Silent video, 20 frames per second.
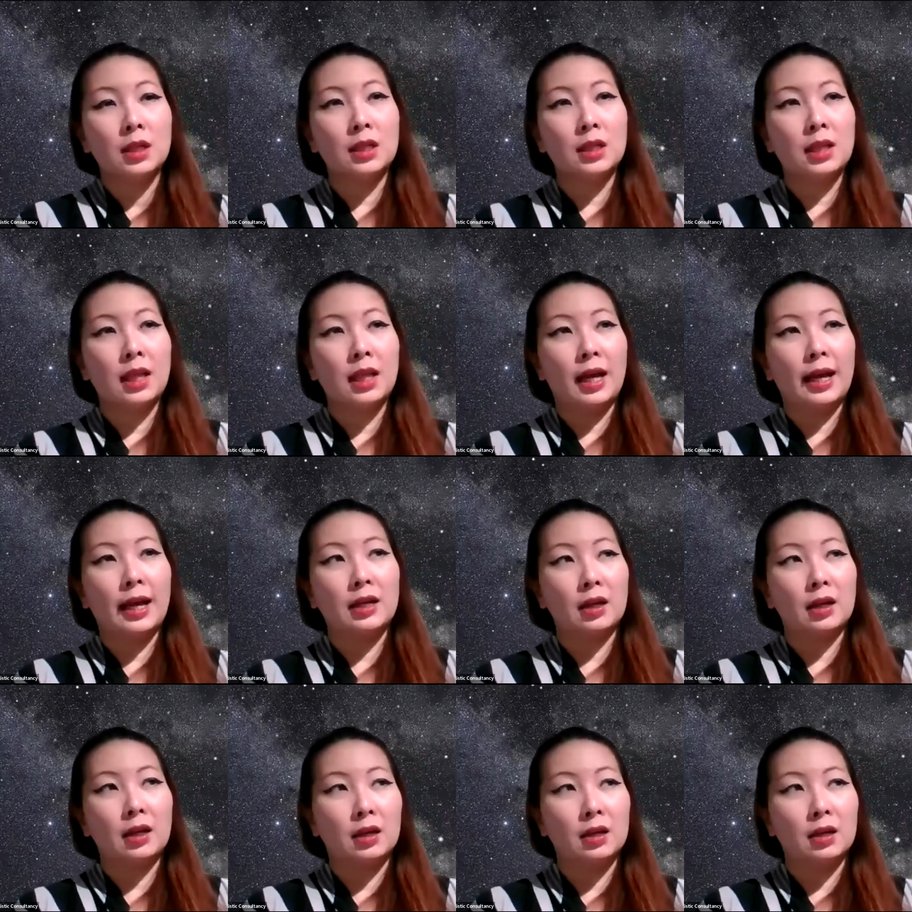
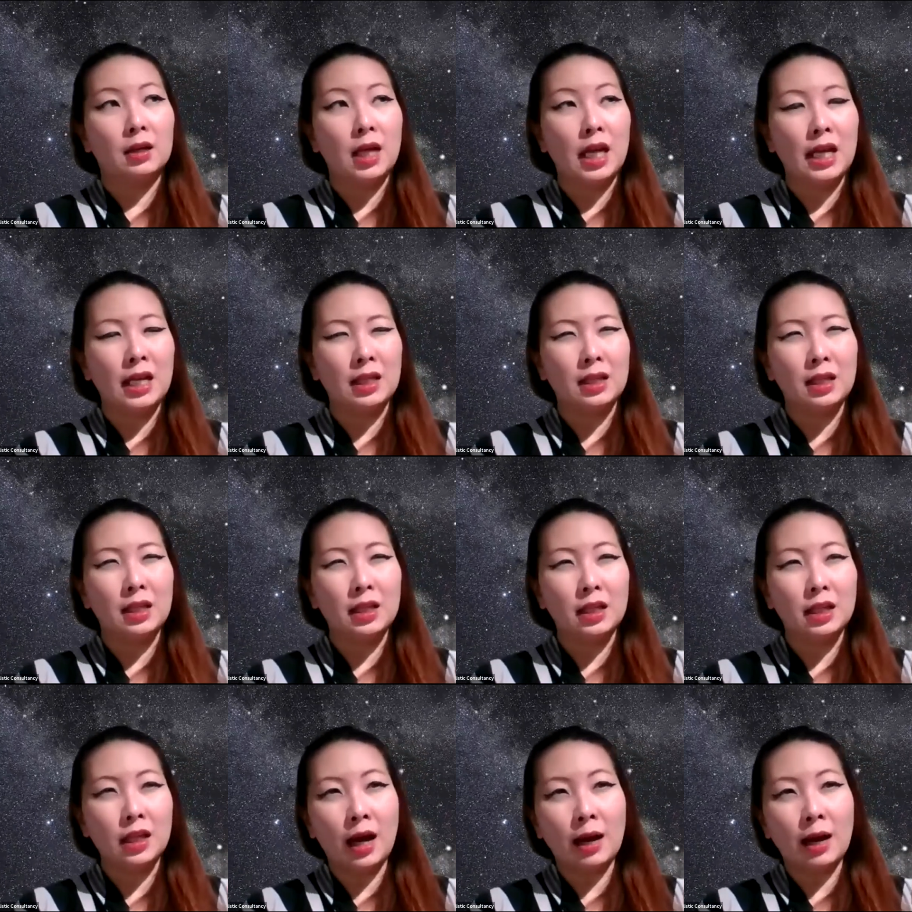like and
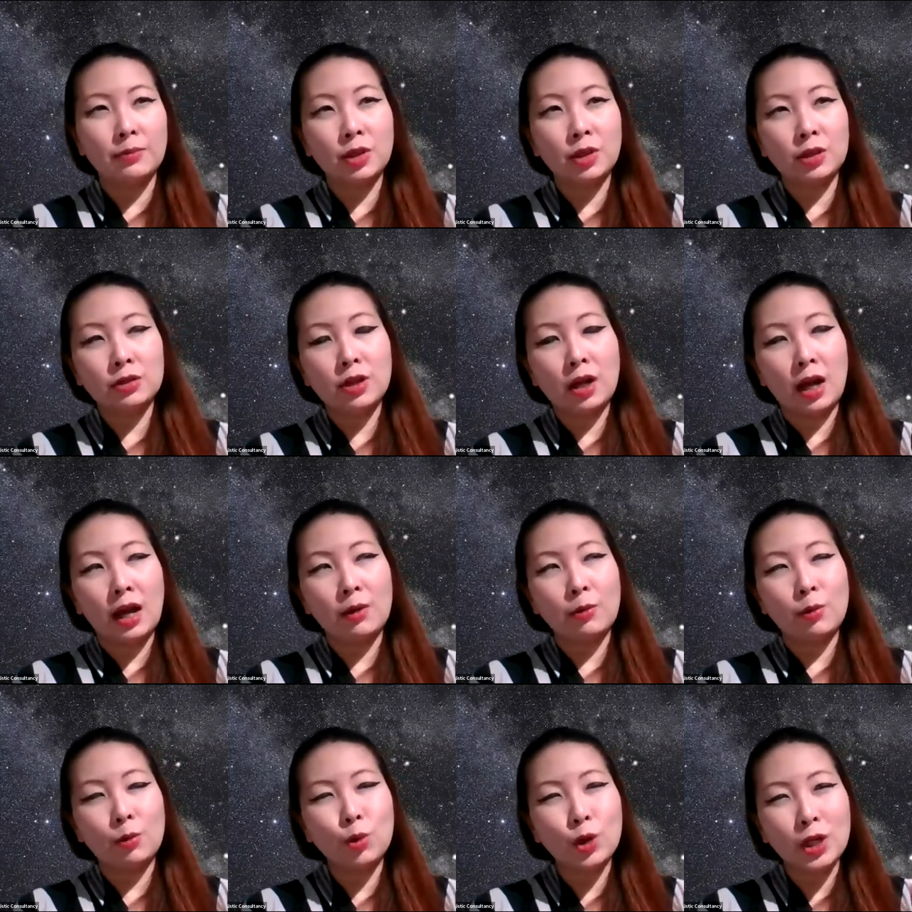
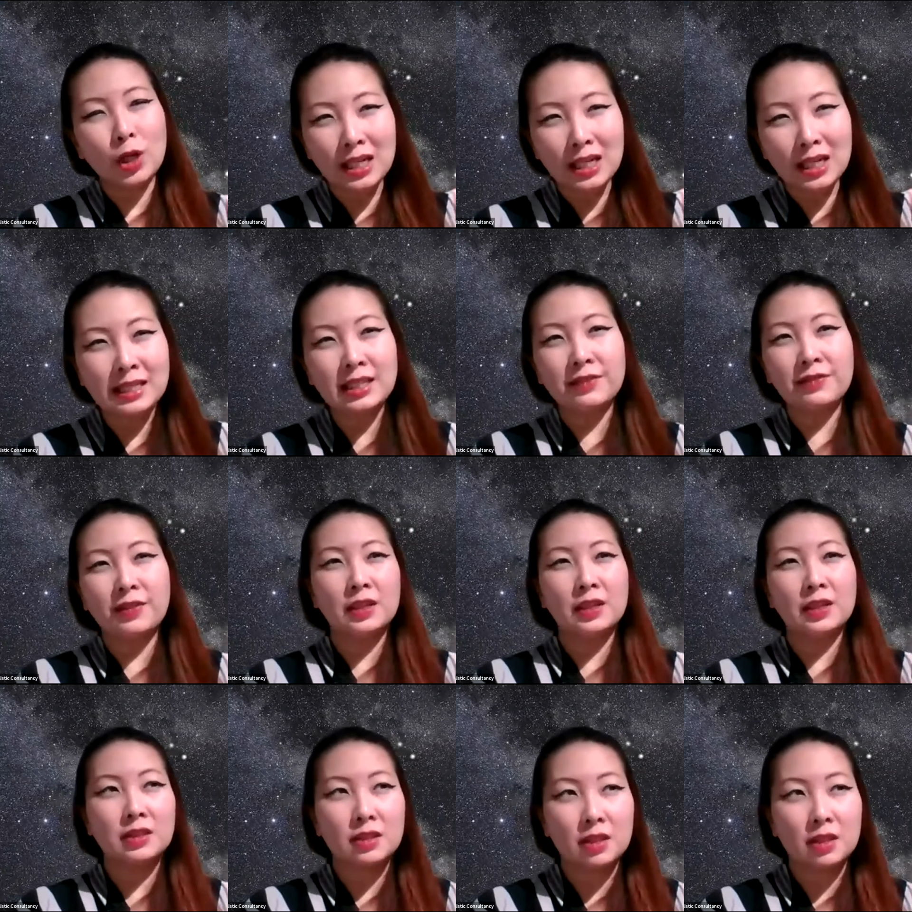I would
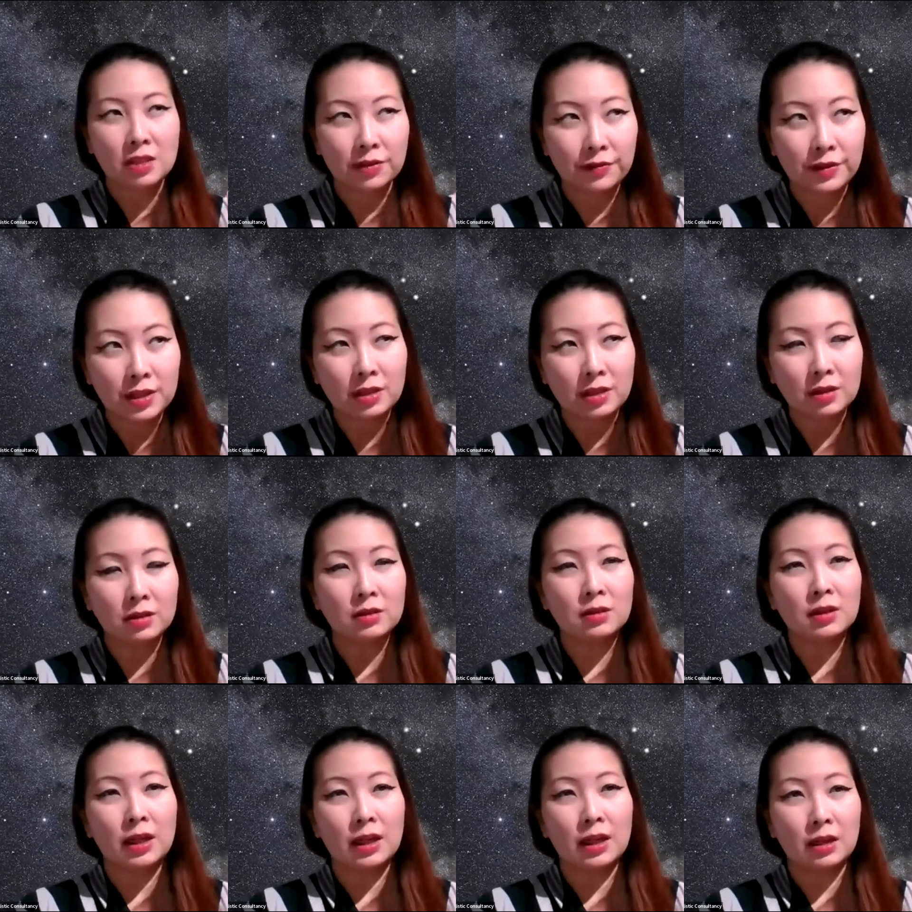classify this as a
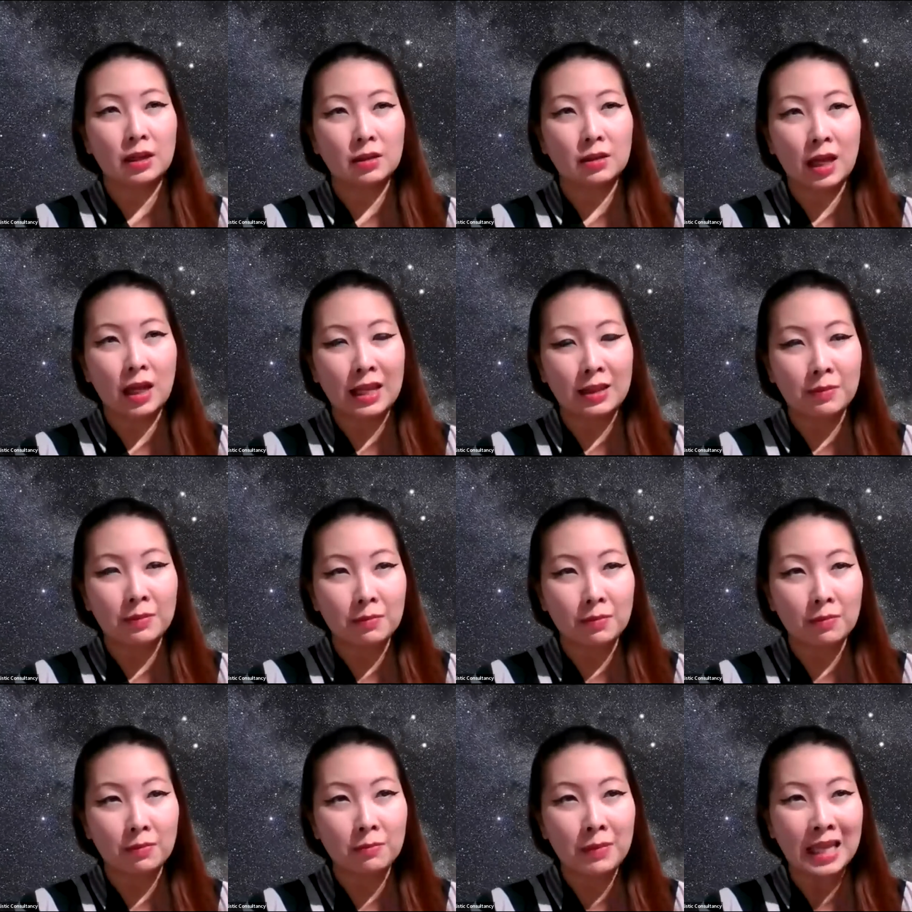physical like
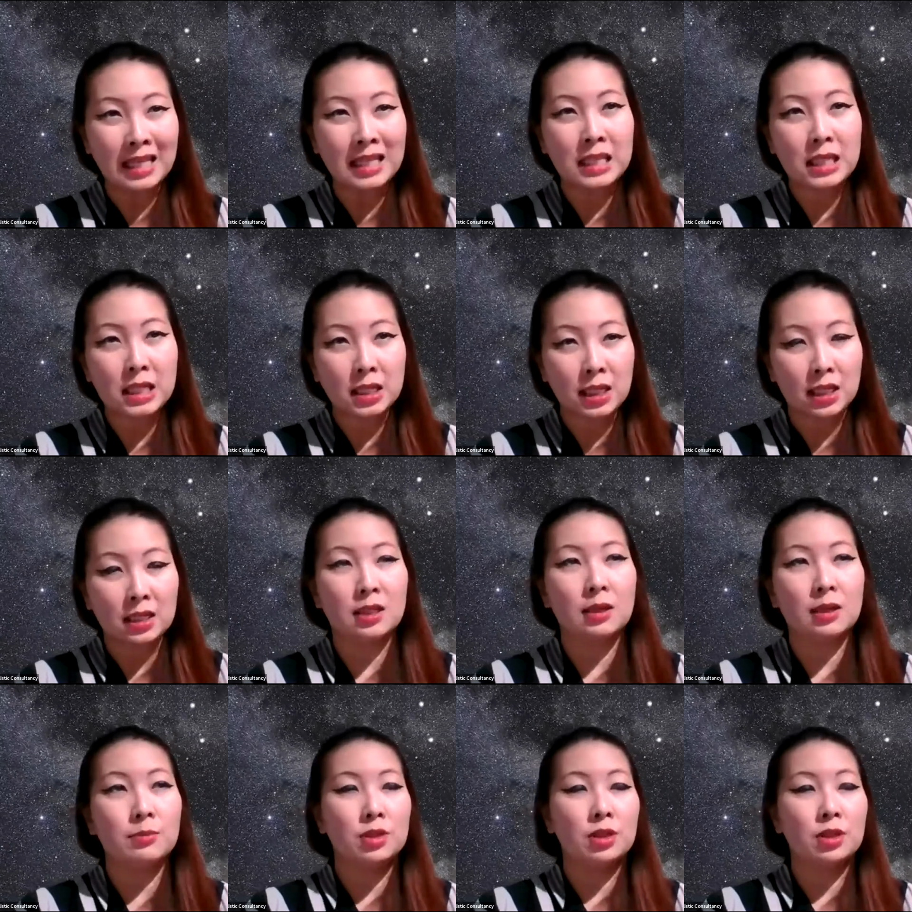and mental
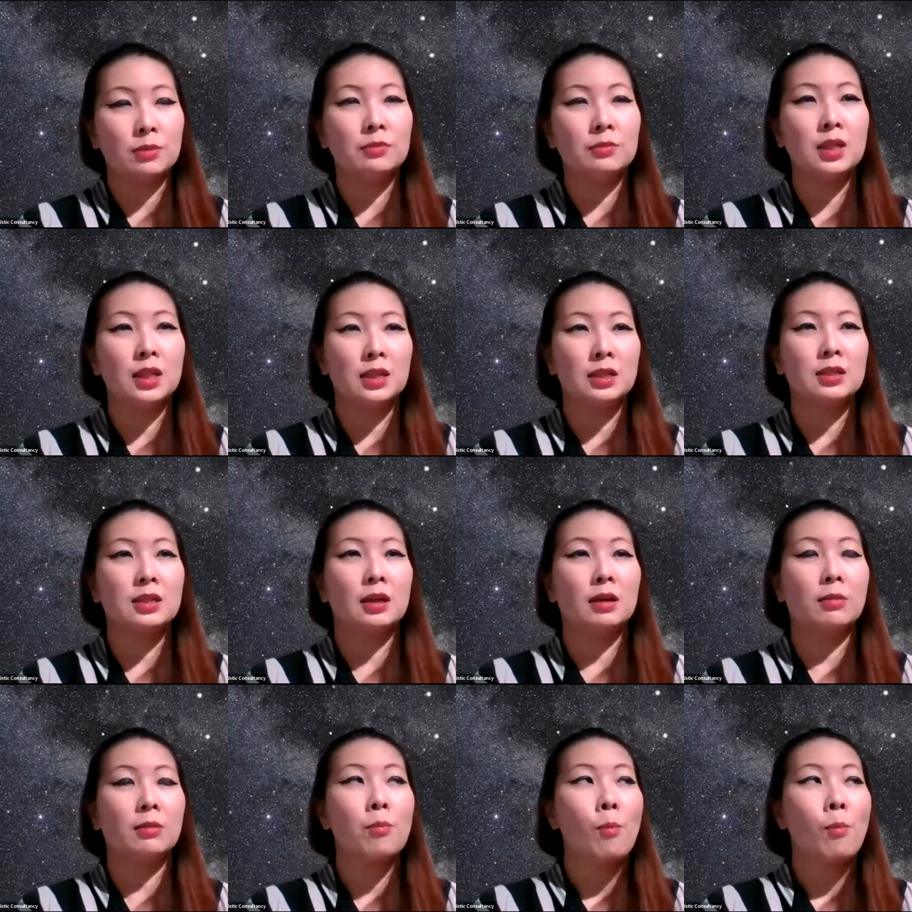like symptom is